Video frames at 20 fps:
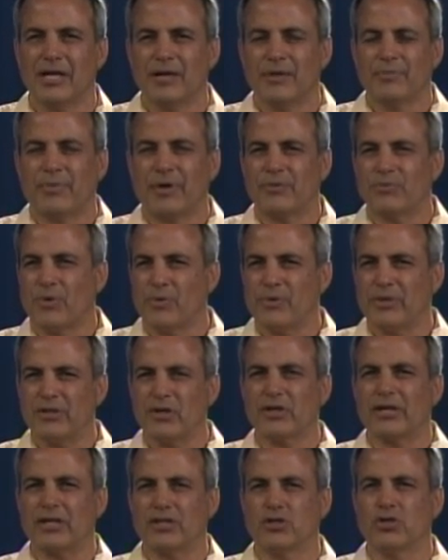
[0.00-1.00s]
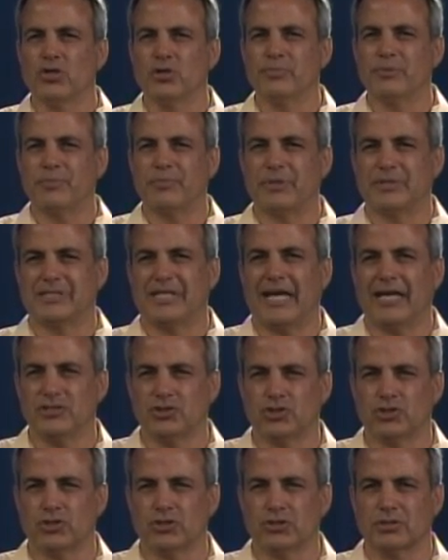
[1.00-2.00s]
But when we look at human
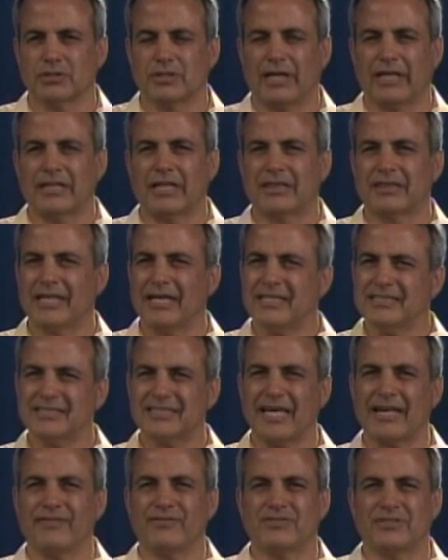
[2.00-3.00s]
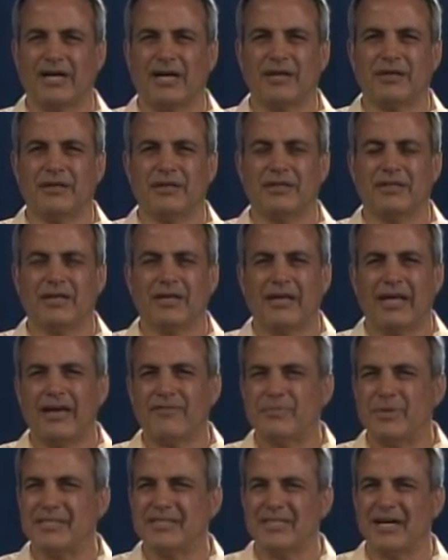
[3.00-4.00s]
potential and the things that
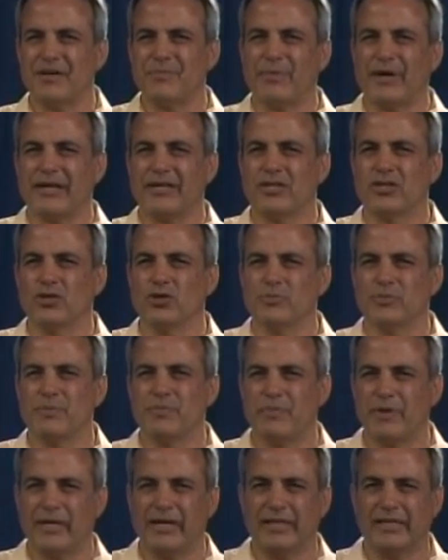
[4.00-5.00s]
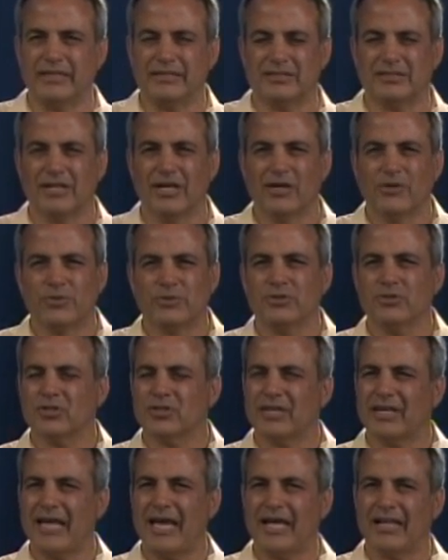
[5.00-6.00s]
have been done by human beings, when you
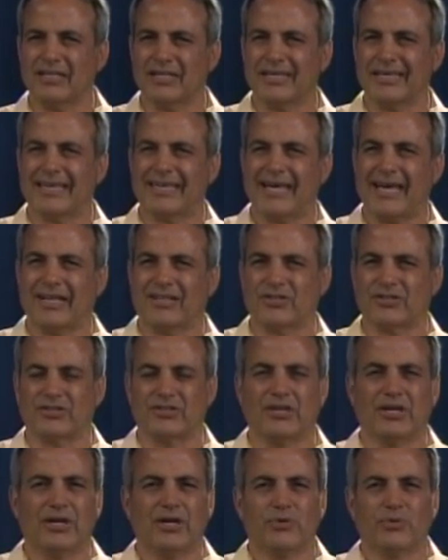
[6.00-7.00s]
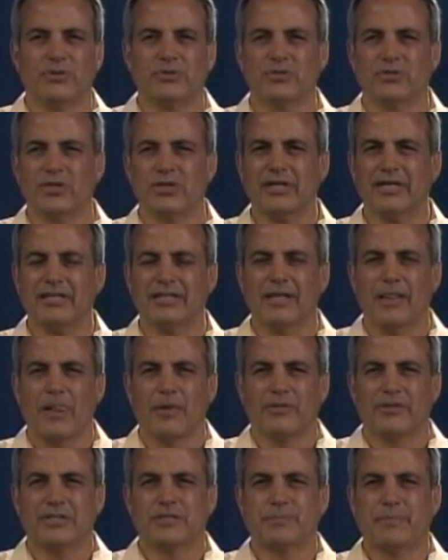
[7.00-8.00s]
look at Helen Keller, when you look at
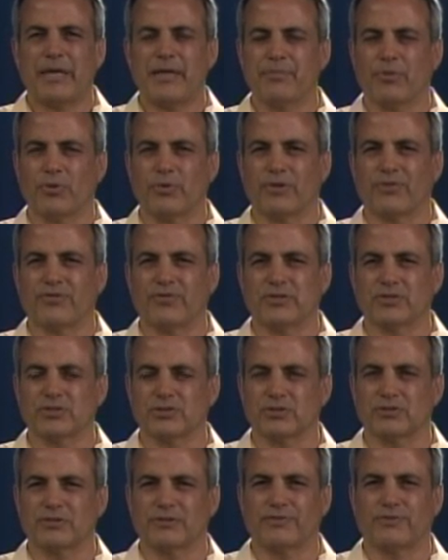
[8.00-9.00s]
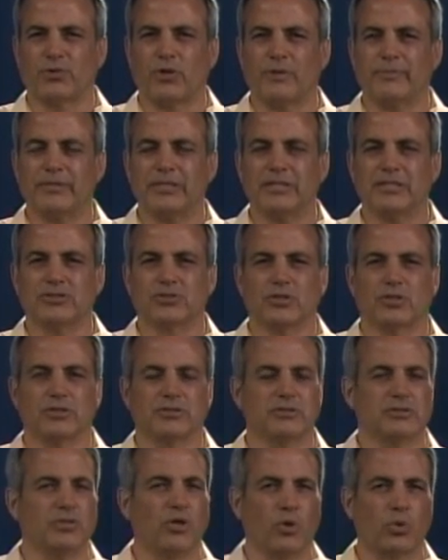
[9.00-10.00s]
these people with physical deformities
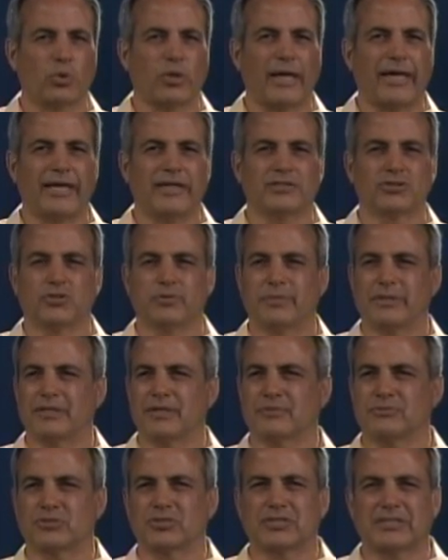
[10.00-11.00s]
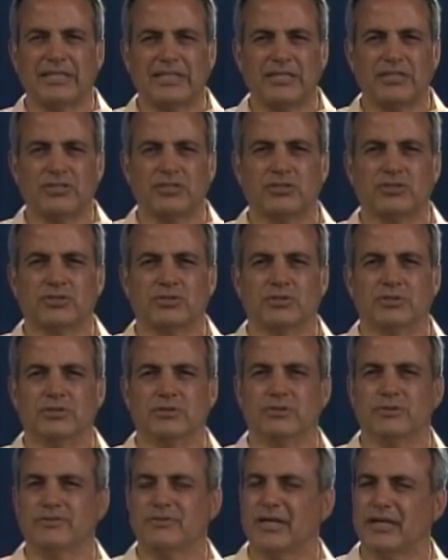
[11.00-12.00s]
or no legs who become skiers and
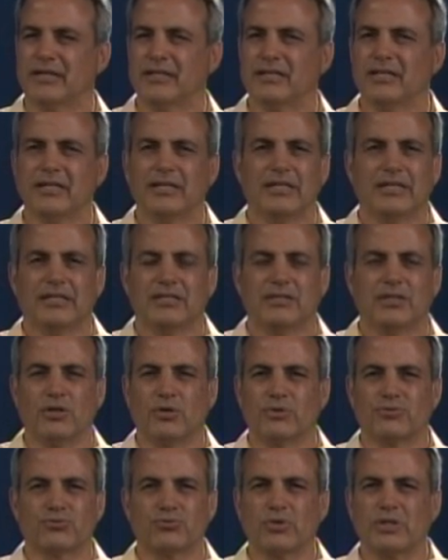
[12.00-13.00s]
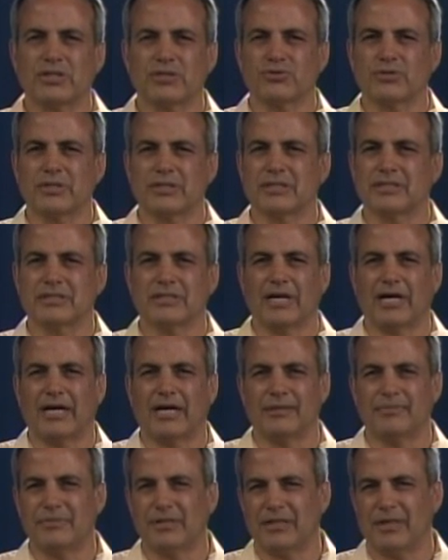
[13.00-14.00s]
who've done, really
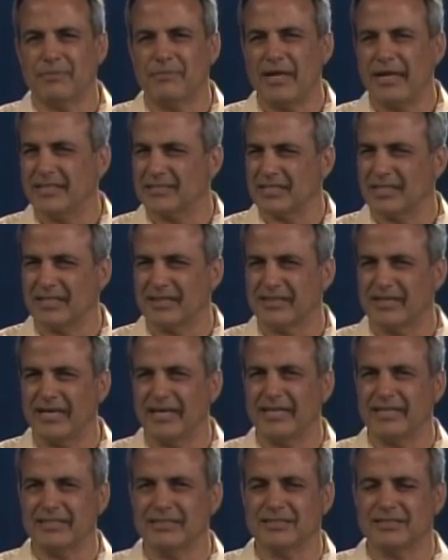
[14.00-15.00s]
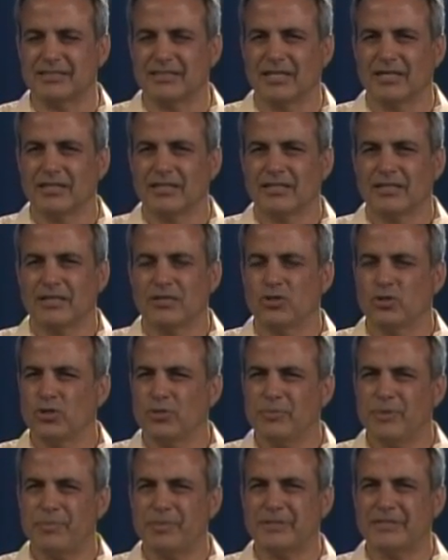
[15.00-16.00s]
amazing things,
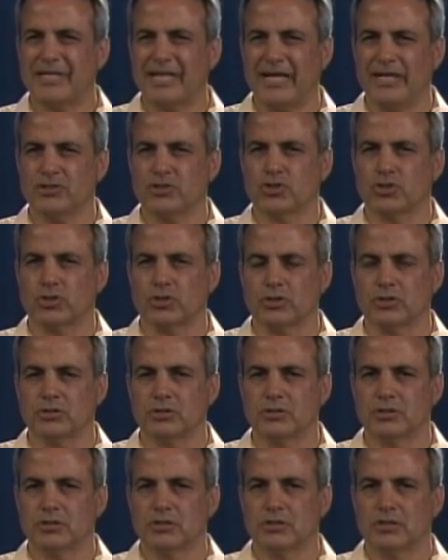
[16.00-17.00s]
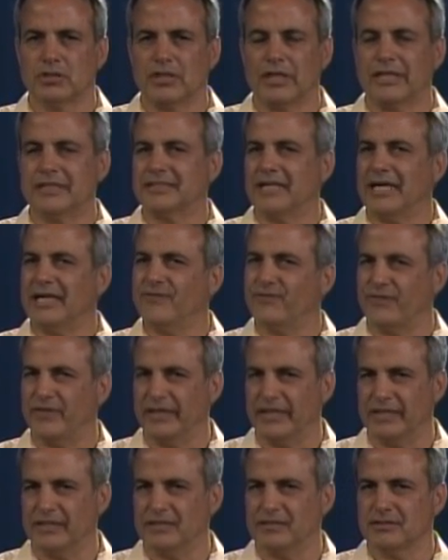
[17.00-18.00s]
human potential is
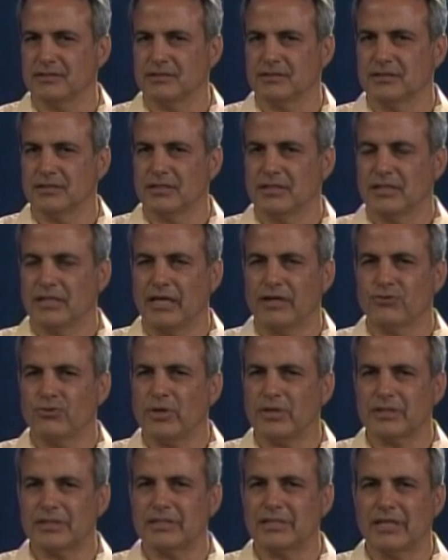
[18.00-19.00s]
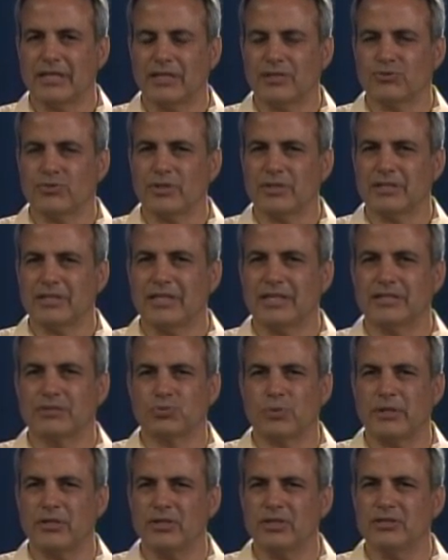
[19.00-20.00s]
infinite. It really
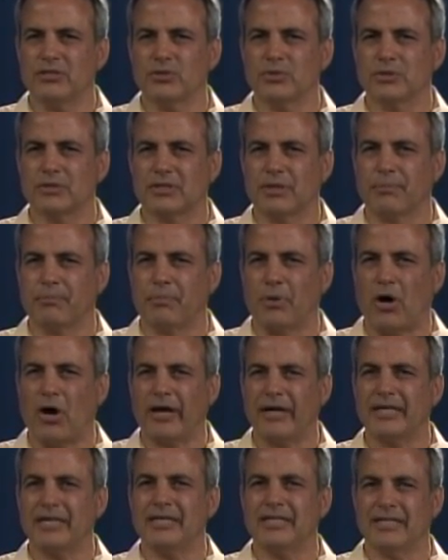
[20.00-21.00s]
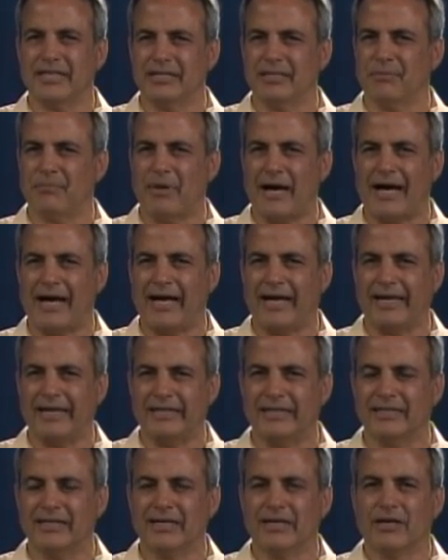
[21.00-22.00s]
is. What you can do with the body and the
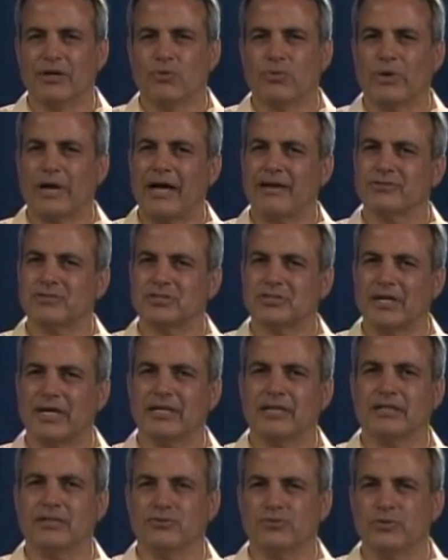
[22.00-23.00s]
mind, what I've studied and